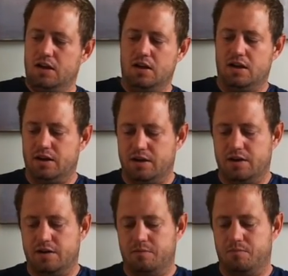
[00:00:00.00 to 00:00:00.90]
and
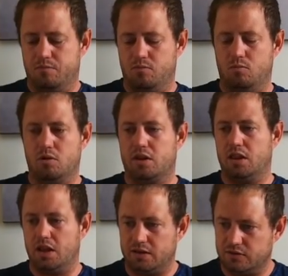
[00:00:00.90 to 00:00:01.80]
um, what
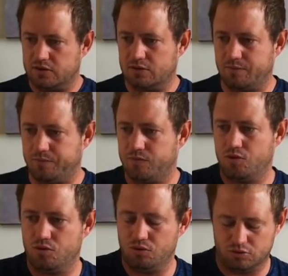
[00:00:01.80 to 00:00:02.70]
lens
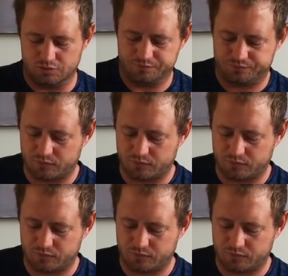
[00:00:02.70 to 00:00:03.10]
to use.